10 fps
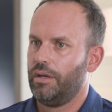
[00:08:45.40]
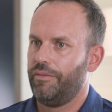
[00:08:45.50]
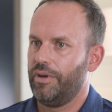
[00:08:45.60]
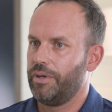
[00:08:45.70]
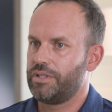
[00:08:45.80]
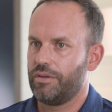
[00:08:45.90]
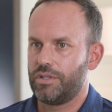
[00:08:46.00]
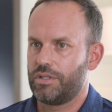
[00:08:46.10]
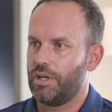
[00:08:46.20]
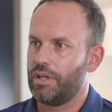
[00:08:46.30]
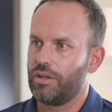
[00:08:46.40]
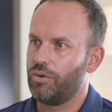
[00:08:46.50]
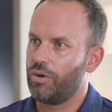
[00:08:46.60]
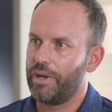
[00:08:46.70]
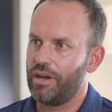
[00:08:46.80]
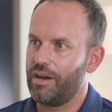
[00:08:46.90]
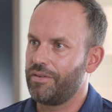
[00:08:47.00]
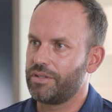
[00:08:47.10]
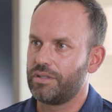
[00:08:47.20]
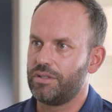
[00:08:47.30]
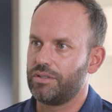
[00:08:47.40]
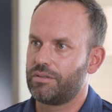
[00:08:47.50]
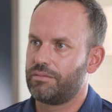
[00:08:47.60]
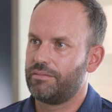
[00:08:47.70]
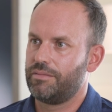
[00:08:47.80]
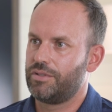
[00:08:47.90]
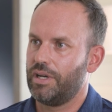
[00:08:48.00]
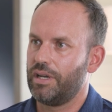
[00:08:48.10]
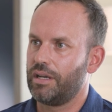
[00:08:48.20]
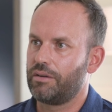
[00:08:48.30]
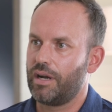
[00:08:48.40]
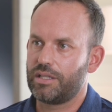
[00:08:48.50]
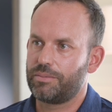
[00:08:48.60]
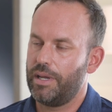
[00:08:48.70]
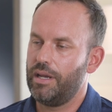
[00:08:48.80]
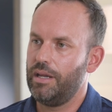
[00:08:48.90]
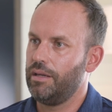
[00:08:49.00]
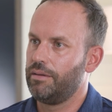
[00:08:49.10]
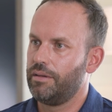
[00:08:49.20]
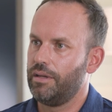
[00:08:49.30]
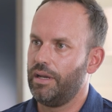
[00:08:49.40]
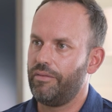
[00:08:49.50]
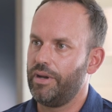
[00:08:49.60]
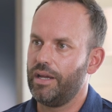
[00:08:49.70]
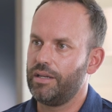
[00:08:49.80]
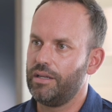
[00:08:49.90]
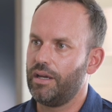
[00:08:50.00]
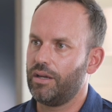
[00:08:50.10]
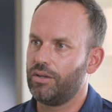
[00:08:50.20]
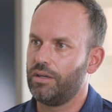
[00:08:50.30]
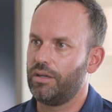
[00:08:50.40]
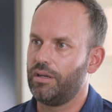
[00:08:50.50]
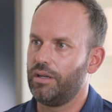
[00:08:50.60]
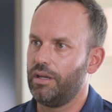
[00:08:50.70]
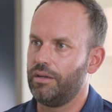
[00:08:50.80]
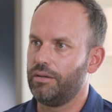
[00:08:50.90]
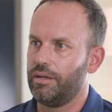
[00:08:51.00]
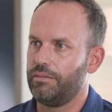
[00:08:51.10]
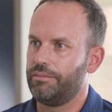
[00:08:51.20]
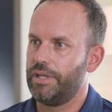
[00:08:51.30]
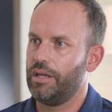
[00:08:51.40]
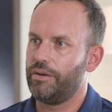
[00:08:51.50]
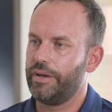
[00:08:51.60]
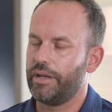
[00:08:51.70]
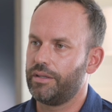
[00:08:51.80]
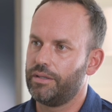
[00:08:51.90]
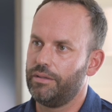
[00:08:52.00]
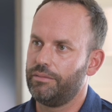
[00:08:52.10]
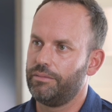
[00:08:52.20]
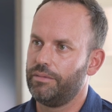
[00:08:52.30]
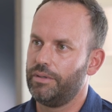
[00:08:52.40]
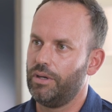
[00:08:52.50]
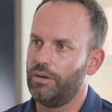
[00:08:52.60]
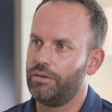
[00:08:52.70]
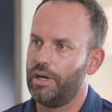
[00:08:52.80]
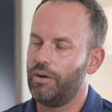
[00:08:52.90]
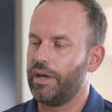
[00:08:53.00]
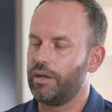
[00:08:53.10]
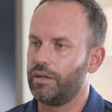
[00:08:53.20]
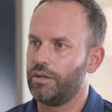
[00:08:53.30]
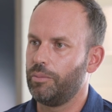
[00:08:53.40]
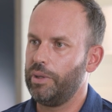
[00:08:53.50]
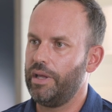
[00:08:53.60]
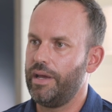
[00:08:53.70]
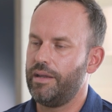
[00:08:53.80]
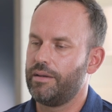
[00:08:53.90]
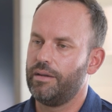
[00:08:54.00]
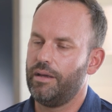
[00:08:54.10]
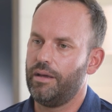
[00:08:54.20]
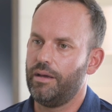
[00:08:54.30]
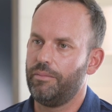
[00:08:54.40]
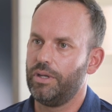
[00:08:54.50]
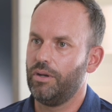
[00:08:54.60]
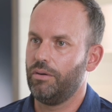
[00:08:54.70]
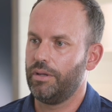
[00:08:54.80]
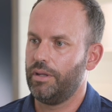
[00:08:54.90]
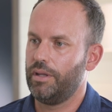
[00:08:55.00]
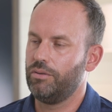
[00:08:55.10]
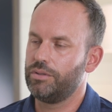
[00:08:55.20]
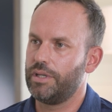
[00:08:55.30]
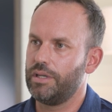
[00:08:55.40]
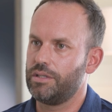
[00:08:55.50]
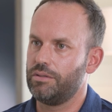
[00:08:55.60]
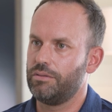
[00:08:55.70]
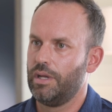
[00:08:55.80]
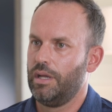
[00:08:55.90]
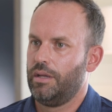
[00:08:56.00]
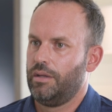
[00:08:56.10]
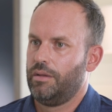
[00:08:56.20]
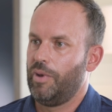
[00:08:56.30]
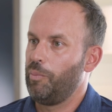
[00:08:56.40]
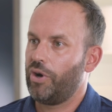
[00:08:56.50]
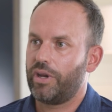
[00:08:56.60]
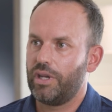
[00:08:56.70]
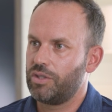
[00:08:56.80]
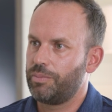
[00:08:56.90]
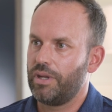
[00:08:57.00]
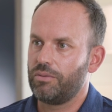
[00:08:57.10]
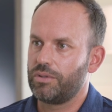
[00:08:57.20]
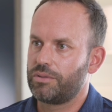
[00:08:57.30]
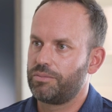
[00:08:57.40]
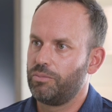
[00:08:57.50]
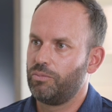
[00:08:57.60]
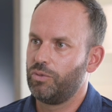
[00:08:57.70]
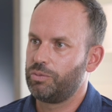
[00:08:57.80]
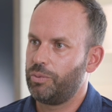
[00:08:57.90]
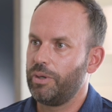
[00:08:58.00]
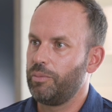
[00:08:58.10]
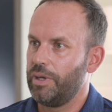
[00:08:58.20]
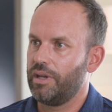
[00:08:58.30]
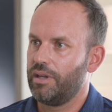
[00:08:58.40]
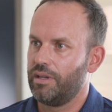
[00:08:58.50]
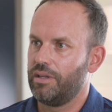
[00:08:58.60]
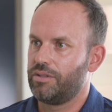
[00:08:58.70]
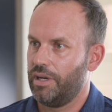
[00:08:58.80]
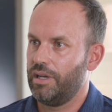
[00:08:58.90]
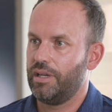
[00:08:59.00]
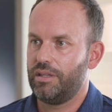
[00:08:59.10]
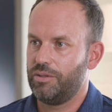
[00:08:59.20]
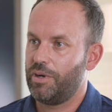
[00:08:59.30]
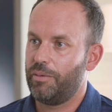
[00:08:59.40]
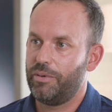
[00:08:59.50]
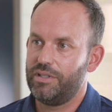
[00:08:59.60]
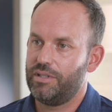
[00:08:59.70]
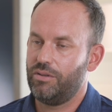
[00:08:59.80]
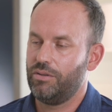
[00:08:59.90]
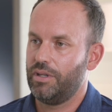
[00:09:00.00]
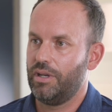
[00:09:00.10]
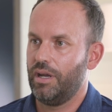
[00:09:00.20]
I found myself just shutting the door in my office and just trying to grasp any and every idea I could and tailoring it to, you know, how I could apply it. You know, in those days, my marketing spend was pretty big, trying to get these properties sold, and